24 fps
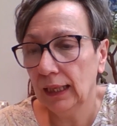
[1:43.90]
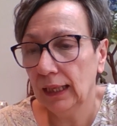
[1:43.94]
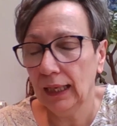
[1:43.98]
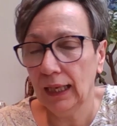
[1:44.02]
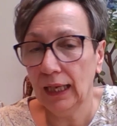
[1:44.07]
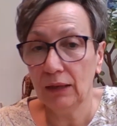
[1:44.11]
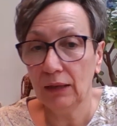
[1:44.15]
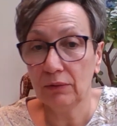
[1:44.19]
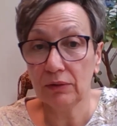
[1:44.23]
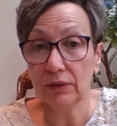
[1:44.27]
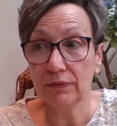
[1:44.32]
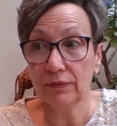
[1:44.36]

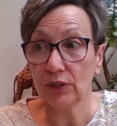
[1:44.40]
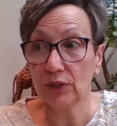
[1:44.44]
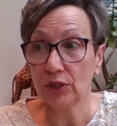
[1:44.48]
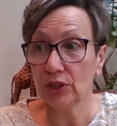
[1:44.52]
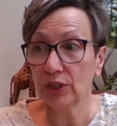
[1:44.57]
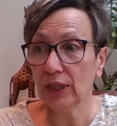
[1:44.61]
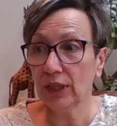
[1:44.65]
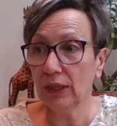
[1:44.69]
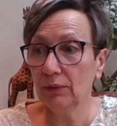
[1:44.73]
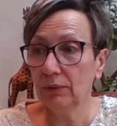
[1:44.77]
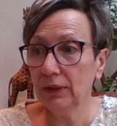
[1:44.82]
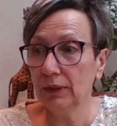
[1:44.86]
Out of the
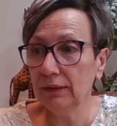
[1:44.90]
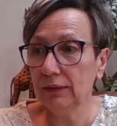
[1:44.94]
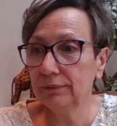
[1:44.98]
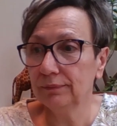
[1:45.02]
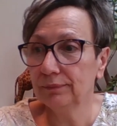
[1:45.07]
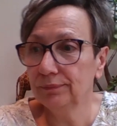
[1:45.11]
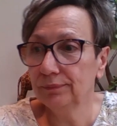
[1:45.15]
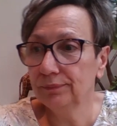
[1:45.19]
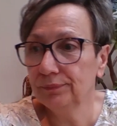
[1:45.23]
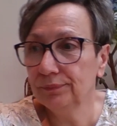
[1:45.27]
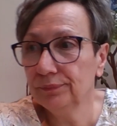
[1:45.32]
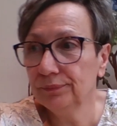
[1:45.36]
shower,
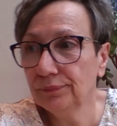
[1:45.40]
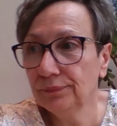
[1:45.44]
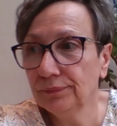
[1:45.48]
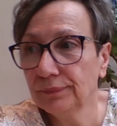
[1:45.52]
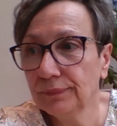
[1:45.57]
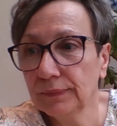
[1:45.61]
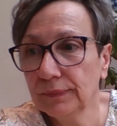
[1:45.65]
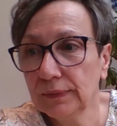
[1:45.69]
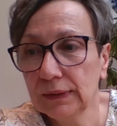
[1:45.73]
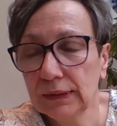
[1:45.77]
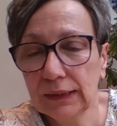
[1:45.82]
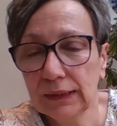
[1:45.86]

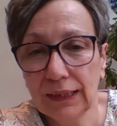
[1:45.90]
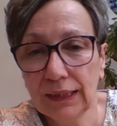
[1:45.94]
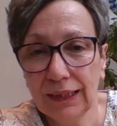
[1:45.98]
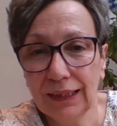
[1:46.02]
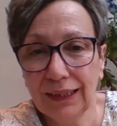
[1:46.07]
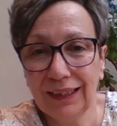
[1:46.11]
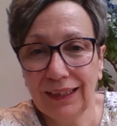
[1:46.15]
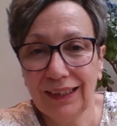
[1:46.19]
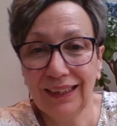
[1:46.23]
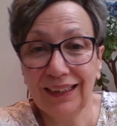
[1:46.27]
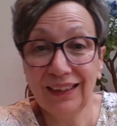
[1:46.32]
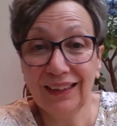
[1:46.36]

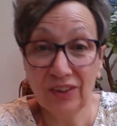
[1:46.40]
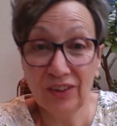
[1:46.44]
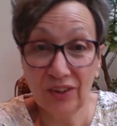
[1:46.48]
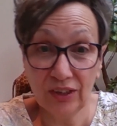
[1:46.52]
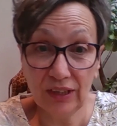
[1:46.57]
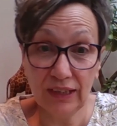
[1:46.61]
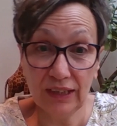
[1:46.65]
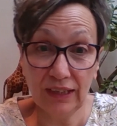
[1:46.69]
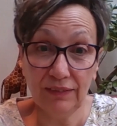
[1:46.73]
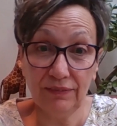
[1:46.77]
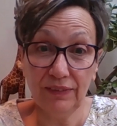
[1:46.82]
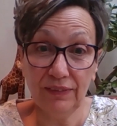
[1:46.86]
another
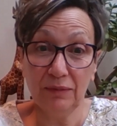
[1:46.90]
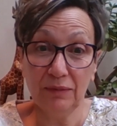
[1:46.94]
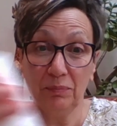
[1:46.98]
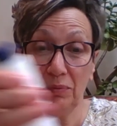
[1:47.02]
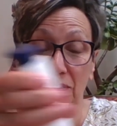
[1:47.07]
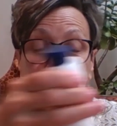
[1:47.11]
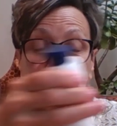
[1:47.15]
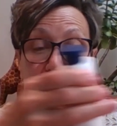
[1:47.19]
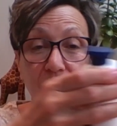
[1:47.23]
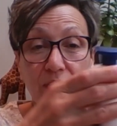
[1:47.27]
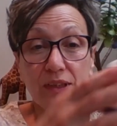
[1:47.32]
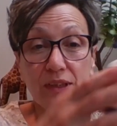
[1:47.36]

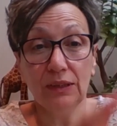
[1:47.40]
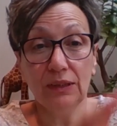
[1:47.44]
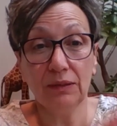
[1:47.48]
Nivea